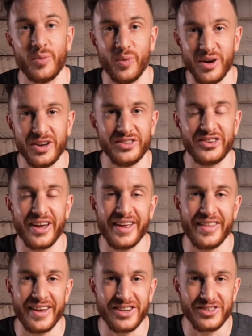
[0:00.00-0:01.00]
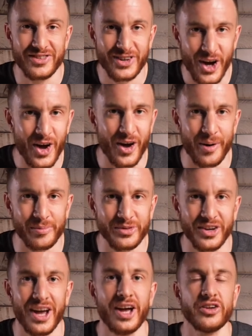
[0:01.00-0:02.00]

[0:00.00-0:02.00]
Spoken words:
words in these terms.